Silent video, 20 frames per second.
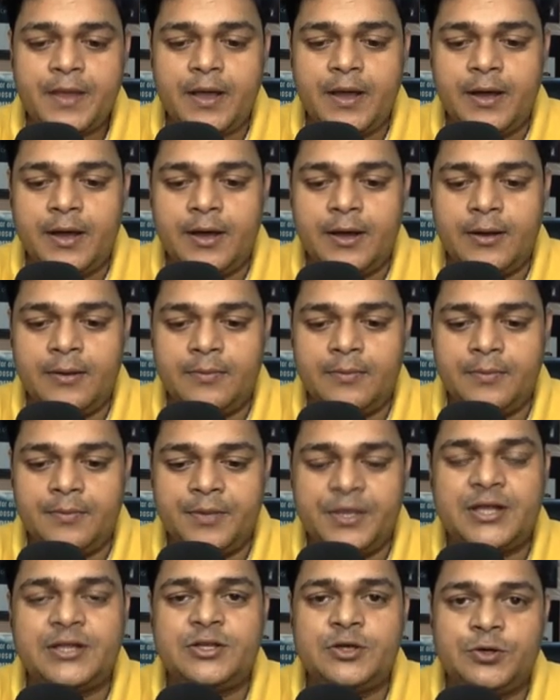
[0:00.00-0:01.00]
um,
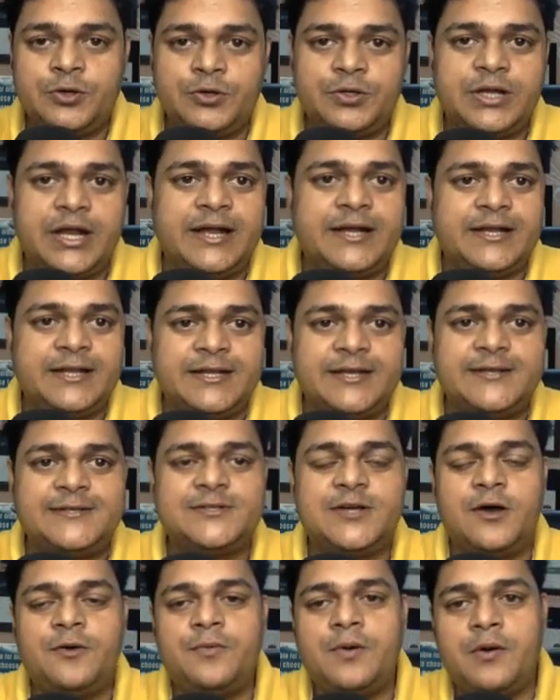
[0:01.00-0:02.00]
because you know that in
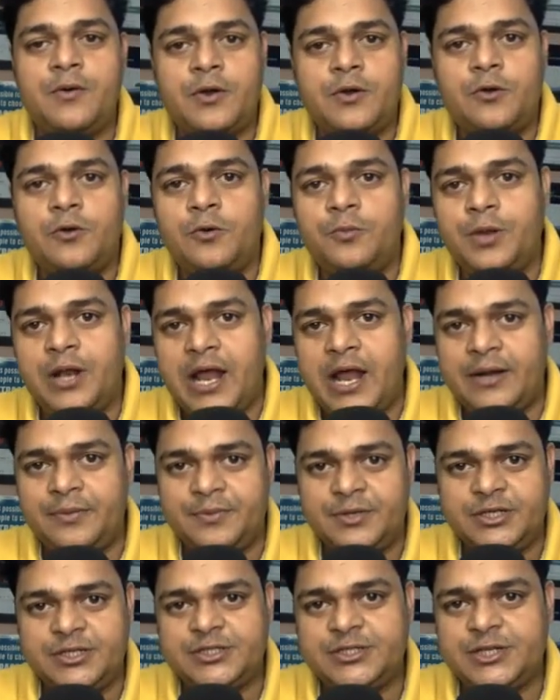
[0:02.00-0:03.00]
case of our global
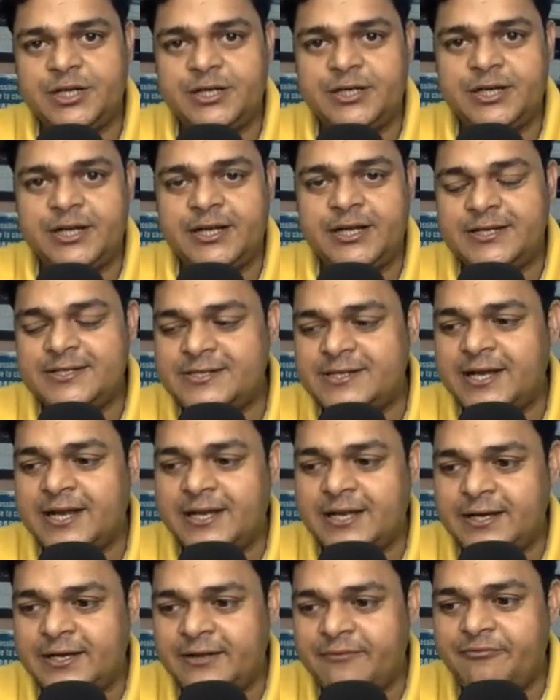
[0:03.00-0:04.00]
administrator it's
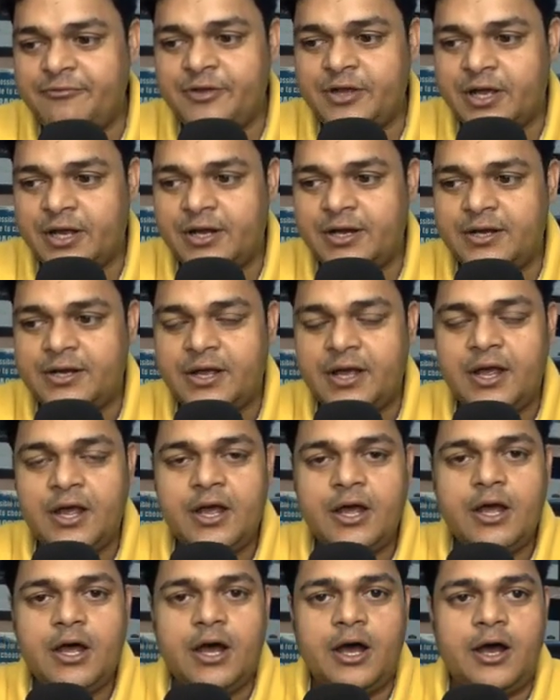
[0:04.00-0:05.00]
really difficult
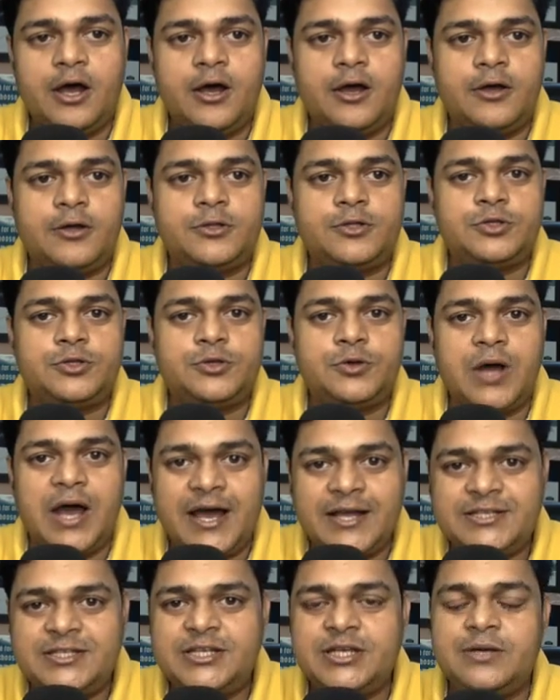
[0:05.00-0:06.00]
uh, to
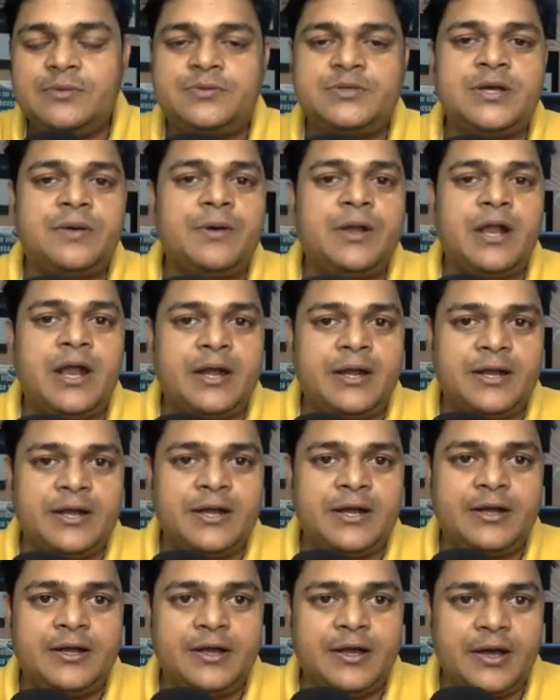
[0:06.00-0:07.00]
achieve
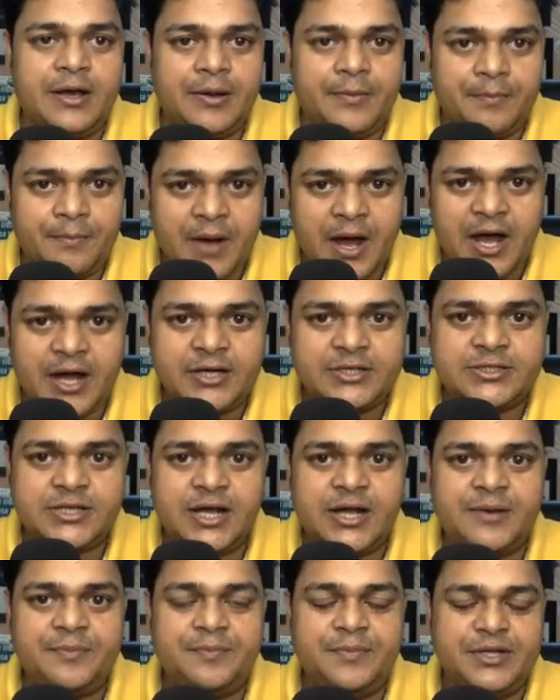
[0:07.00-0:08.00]
700 uh, marks
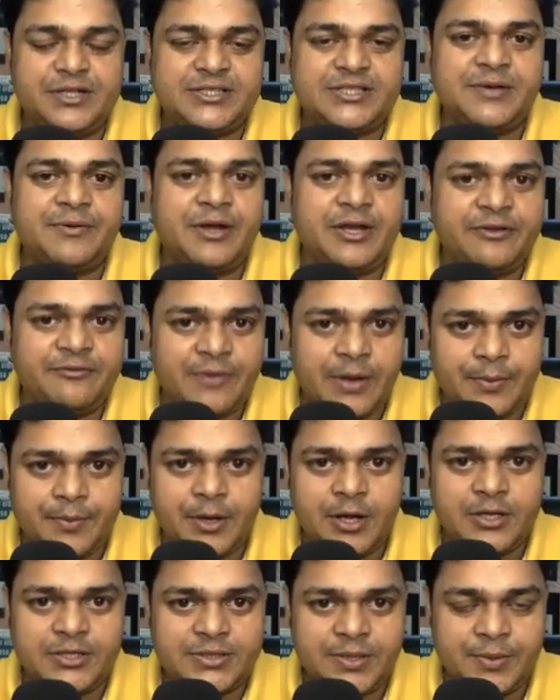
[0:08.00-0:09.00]
or means 75
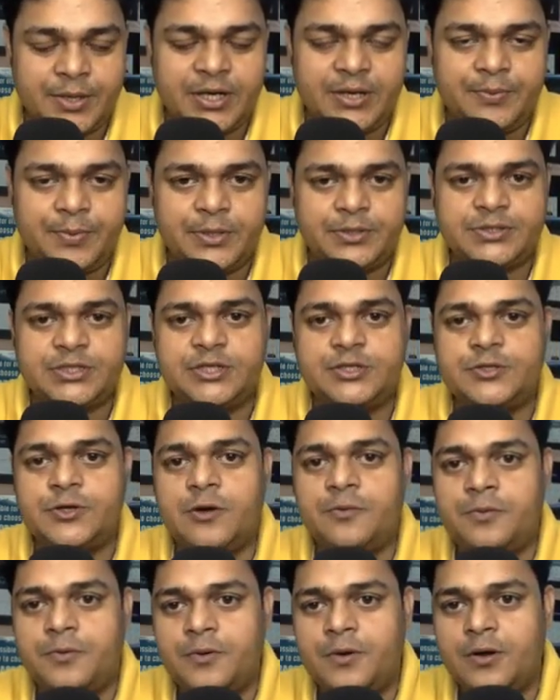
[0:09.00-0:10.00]
uh, 70 percent
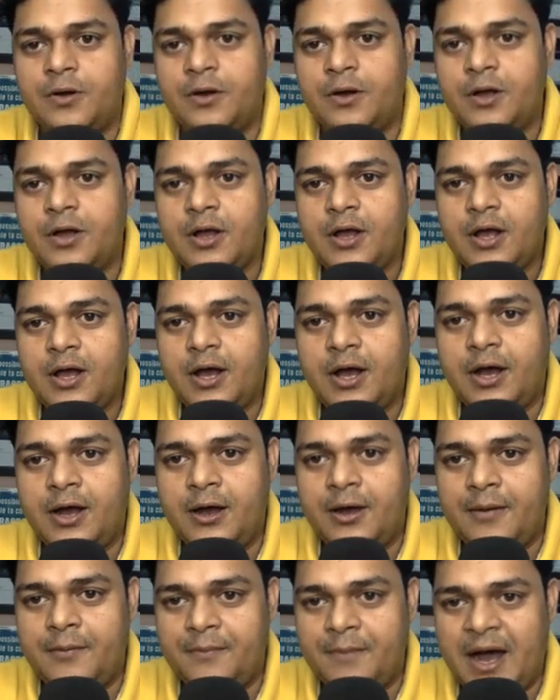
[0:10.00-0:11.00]
of uh,
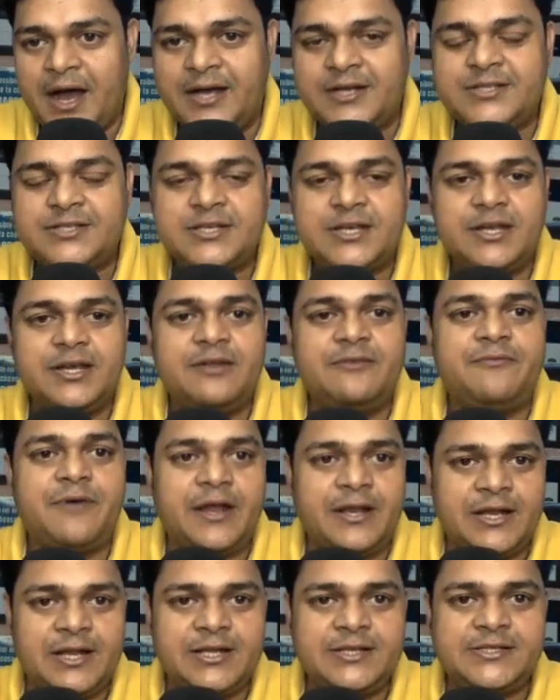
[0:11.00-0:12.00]
uh, marks in
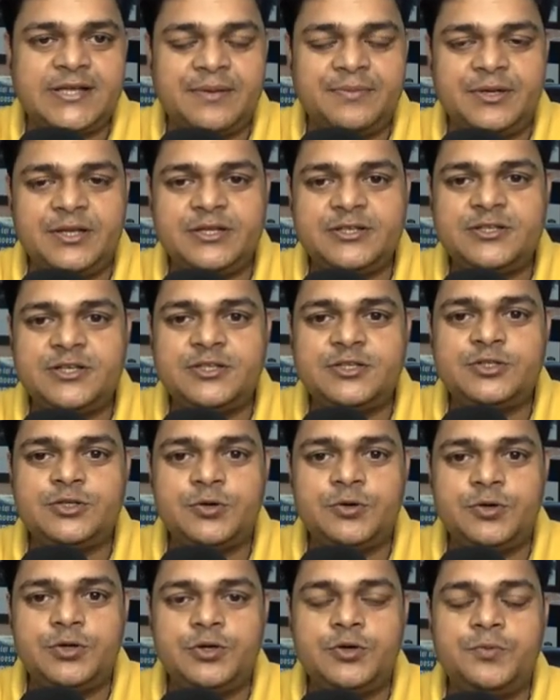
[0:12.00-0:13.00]
final examination
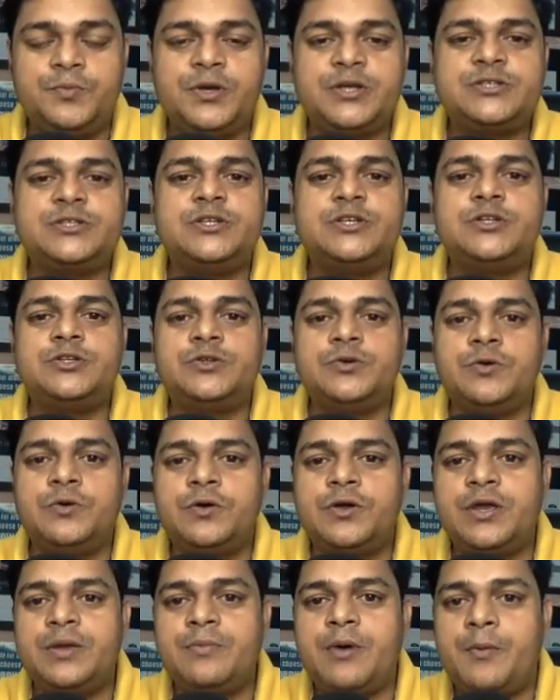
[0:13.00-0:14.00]
so you must need
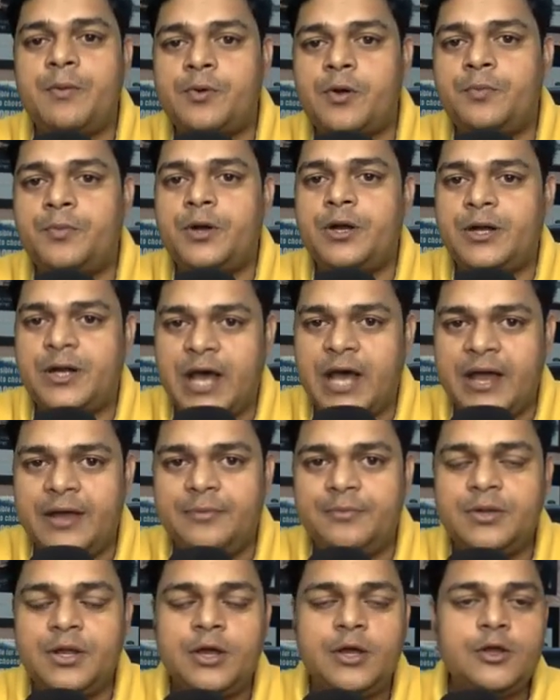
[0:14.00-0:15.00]
to give a proper
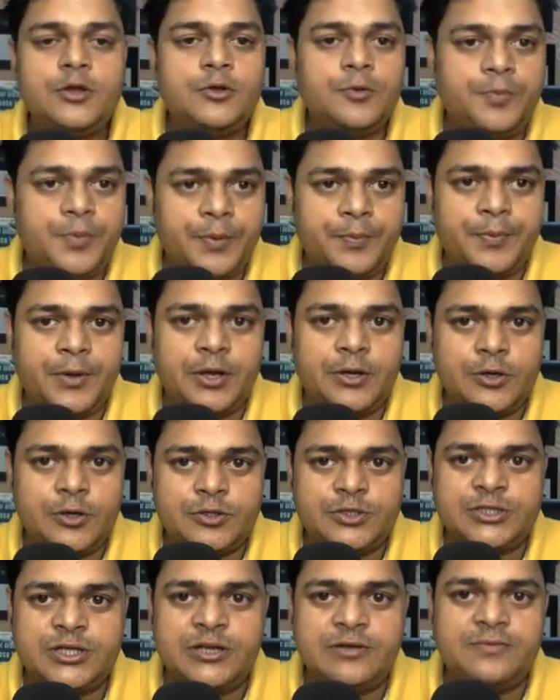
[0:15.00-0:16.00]
time to prepare
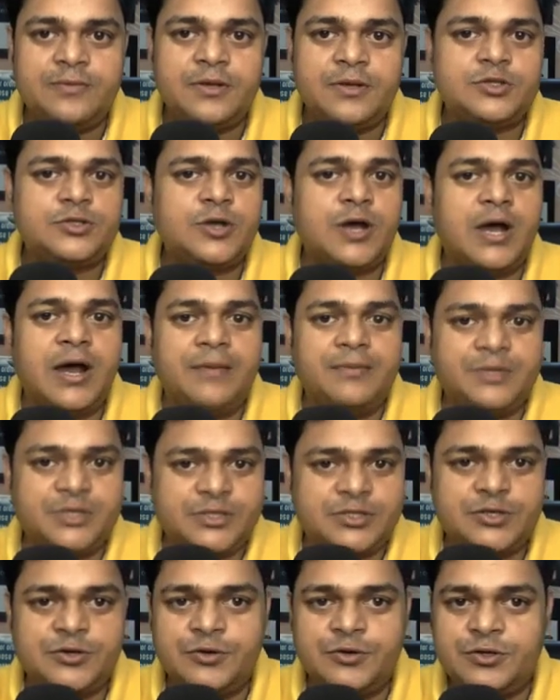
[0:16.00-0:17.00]
yourself so i'm
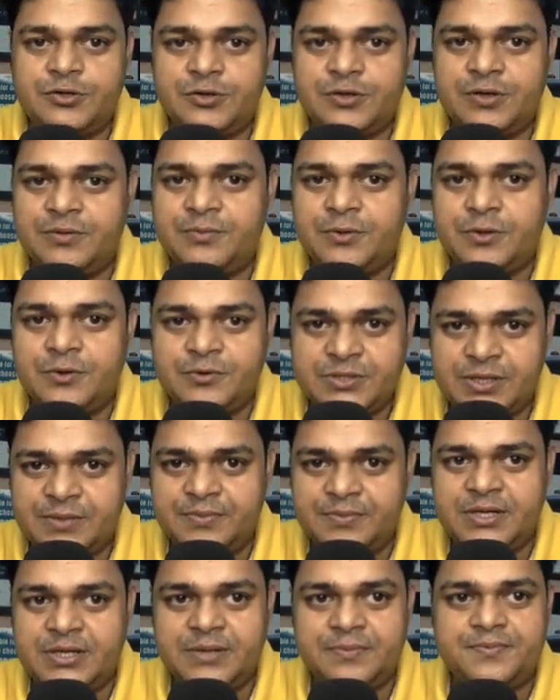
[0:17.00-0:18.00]
just going to give you
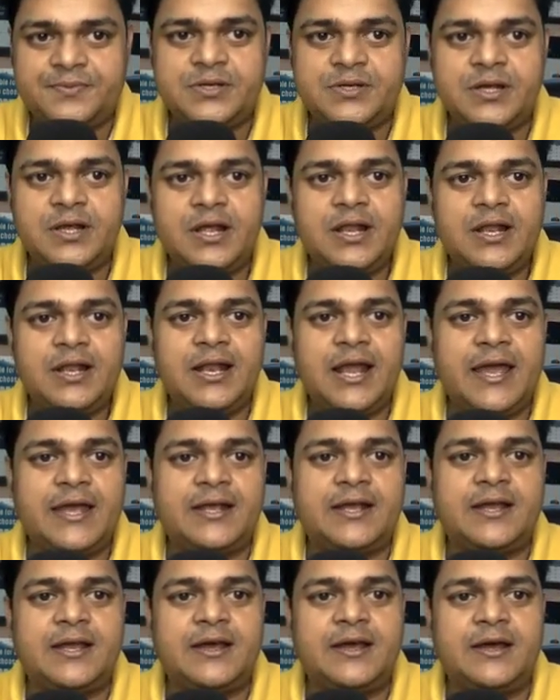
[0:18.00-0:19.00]
some tips
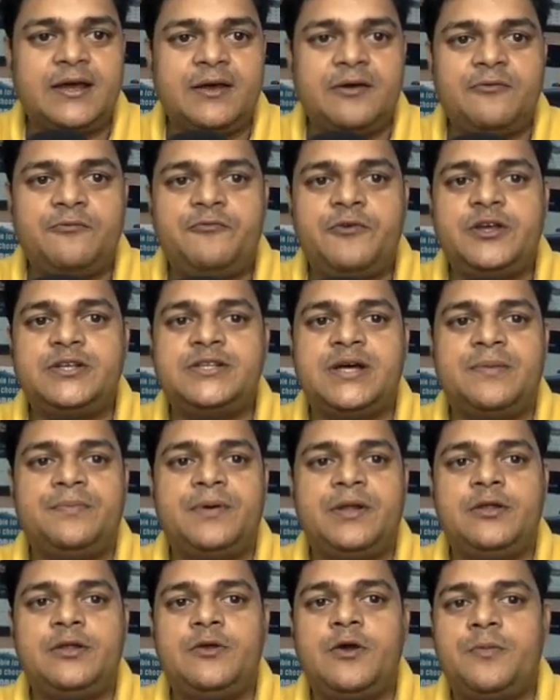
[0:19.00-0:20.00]
like for
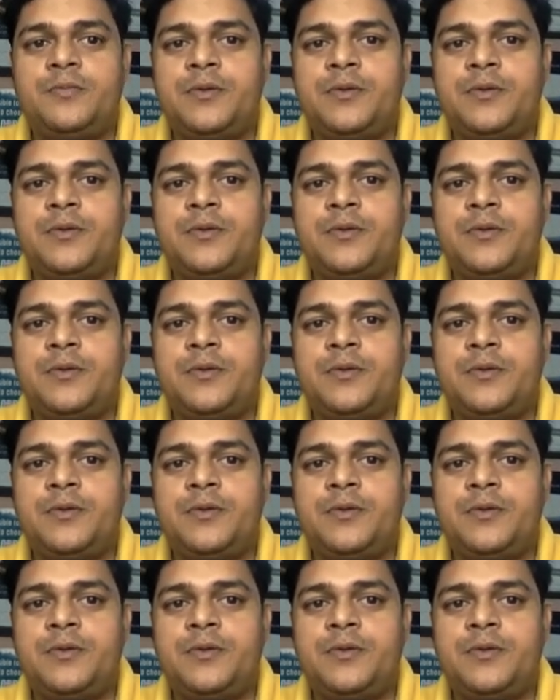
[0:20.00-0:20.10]
example you are